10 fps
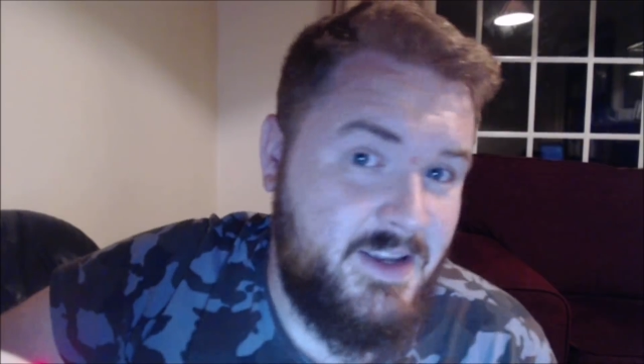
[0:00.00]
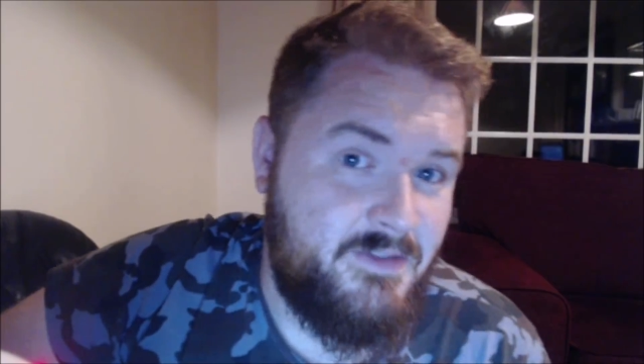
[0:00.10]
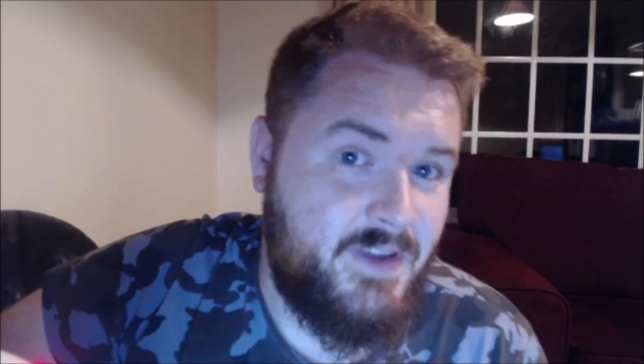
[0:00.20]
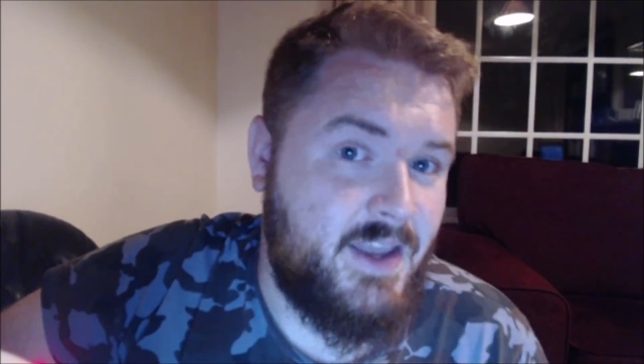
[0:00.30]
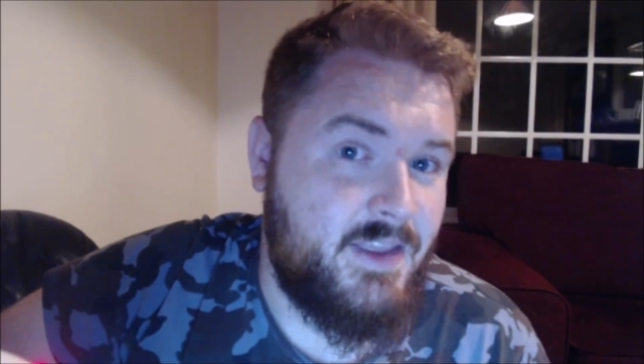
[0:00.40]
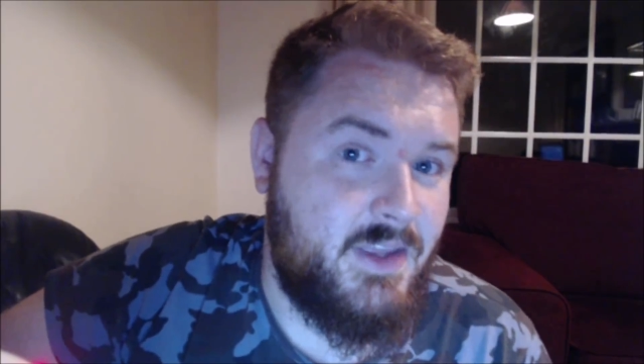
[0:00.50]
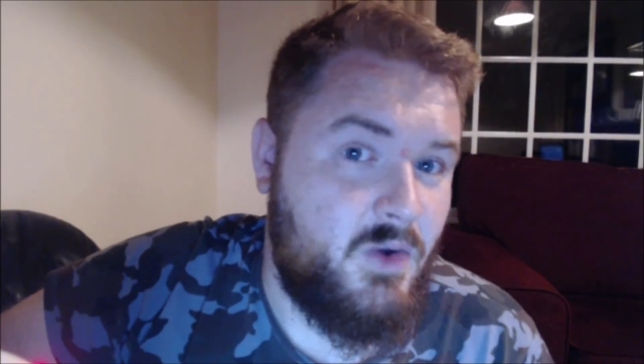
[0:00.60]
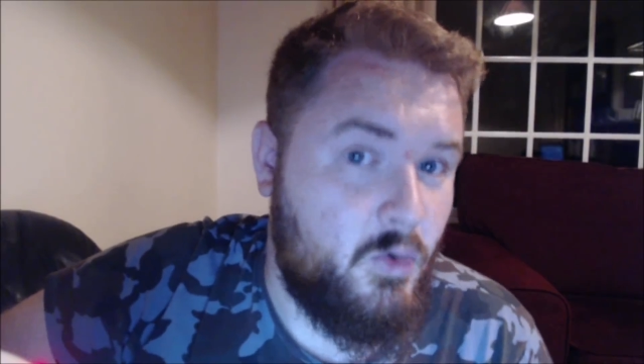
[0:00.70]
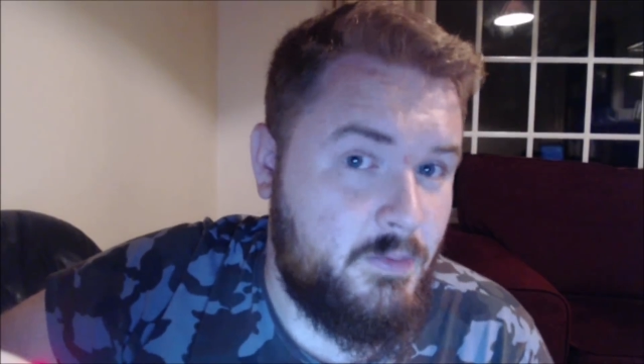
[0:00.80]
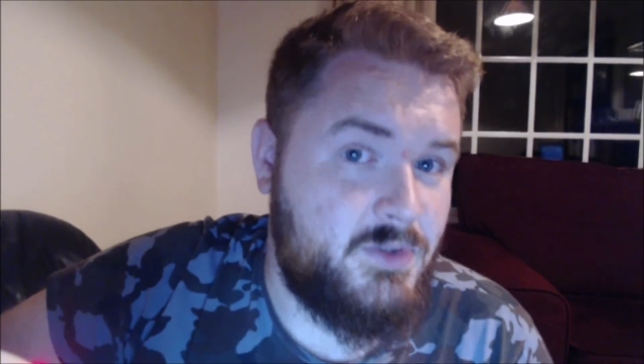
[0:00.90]
of getting the
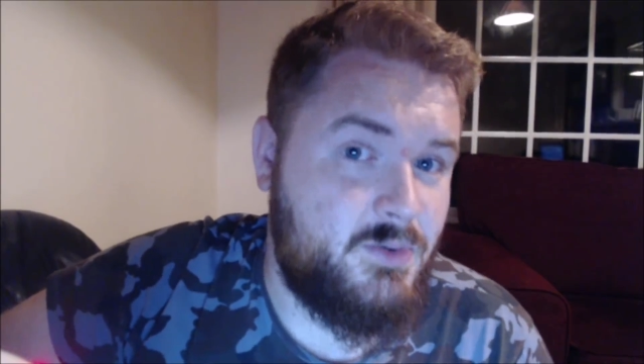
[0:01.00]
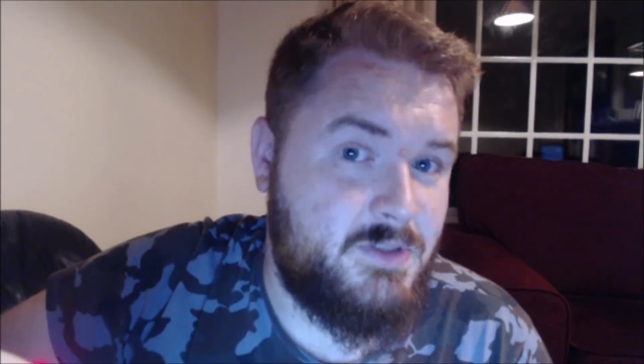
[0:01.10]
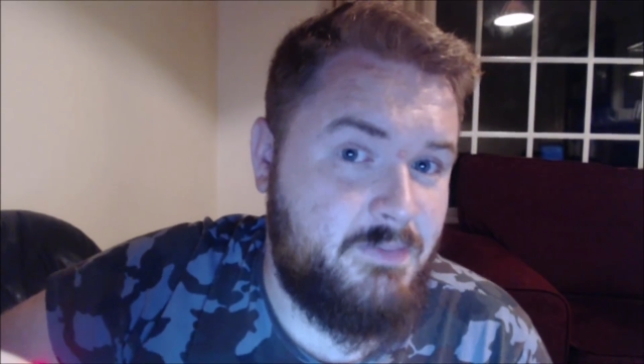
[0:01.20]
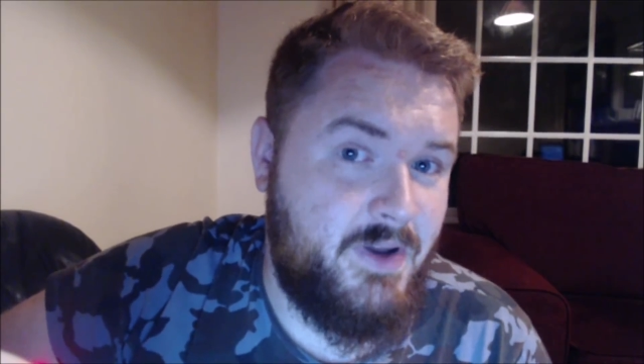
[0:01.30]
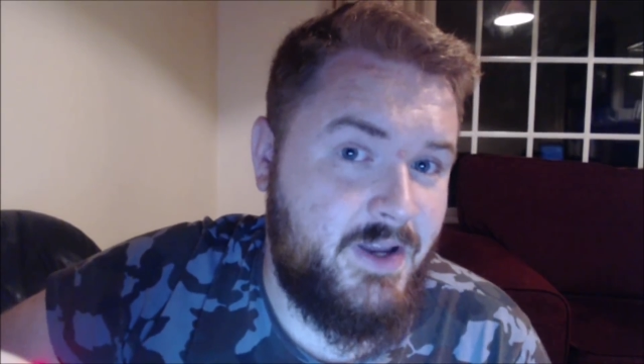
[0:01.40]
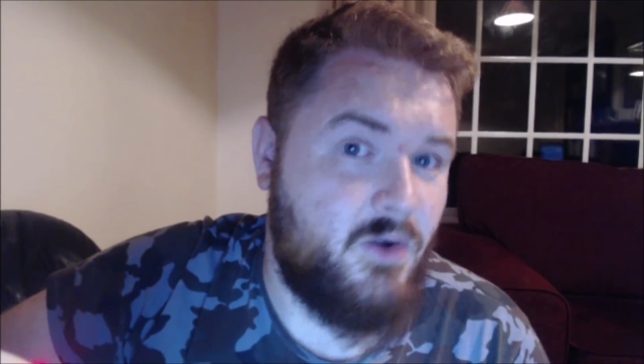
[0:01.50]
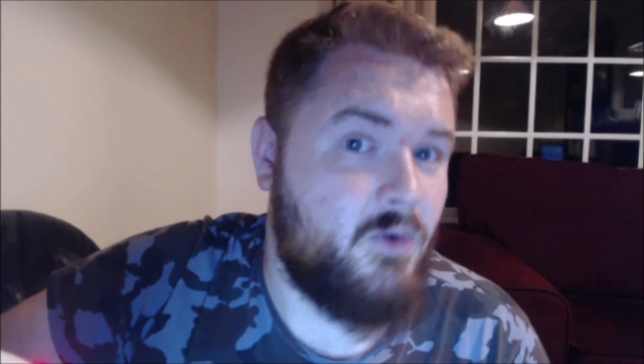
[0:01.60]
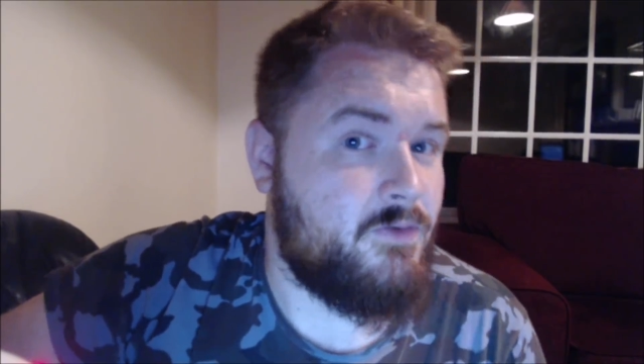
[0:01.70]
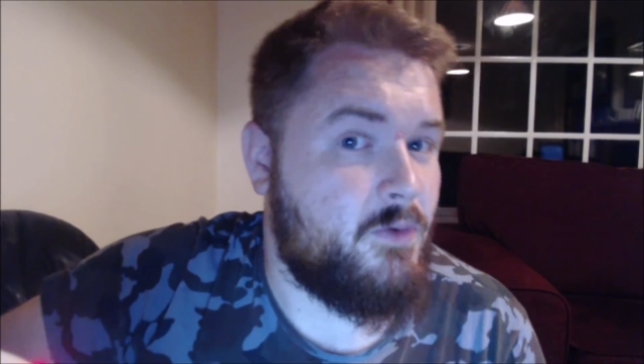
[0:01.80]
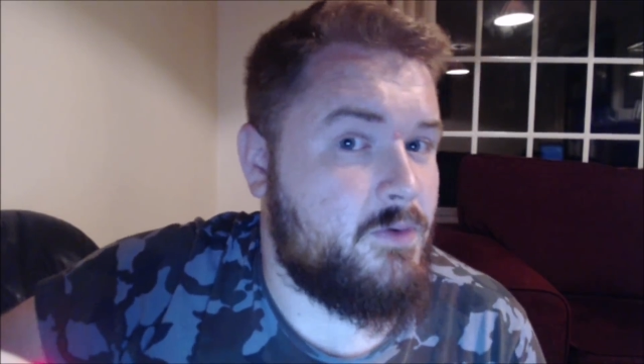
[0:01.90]
orbital spike
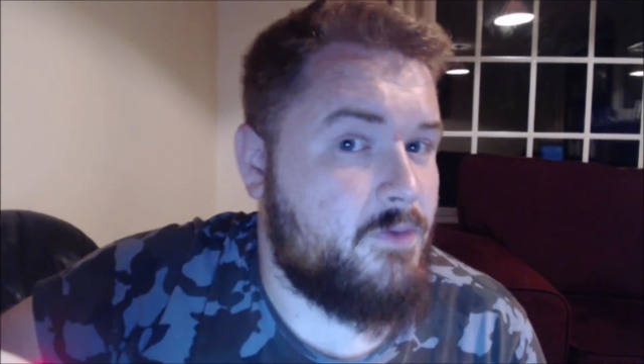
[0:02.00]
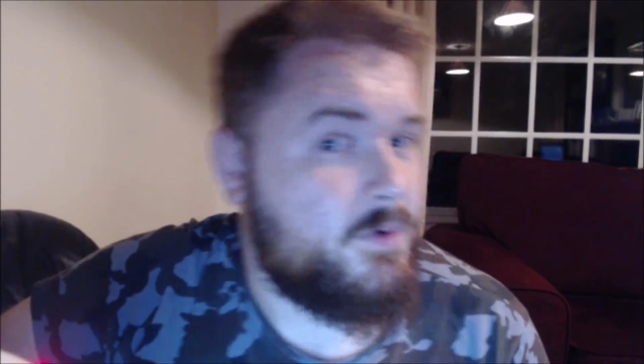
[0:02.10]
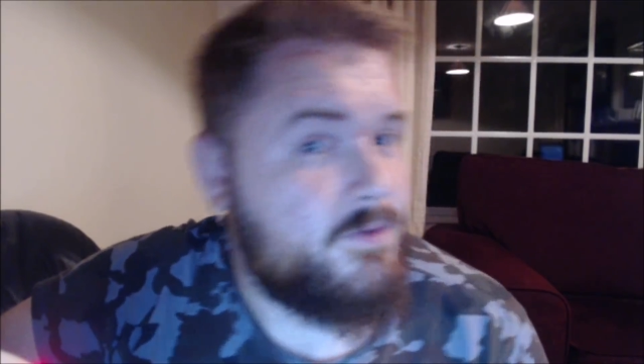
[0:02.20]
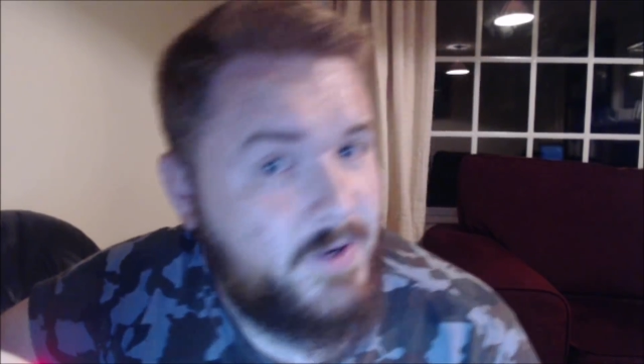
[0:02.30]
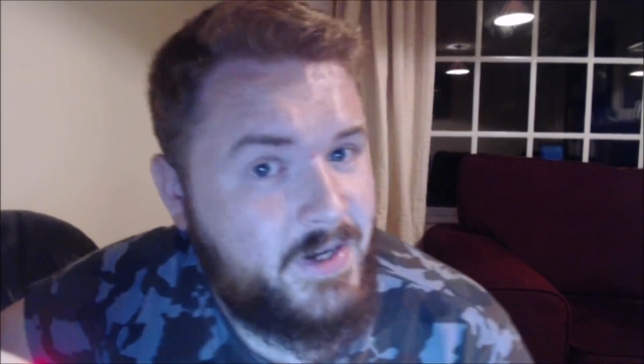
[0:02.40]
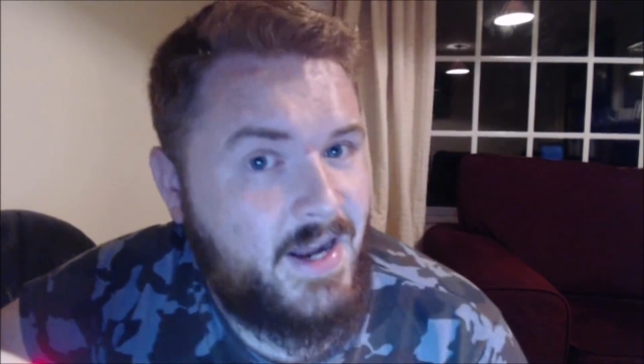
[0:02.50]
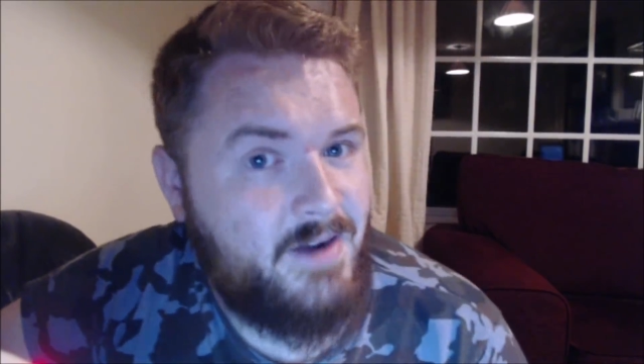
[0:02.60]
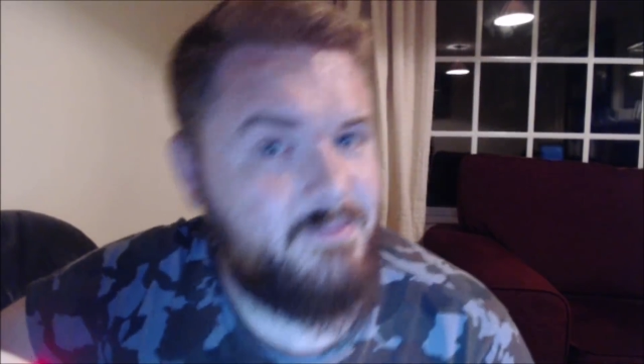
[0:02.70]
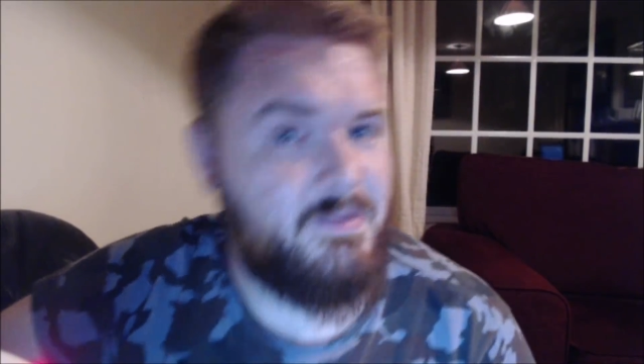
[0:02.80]
on forward 3 now,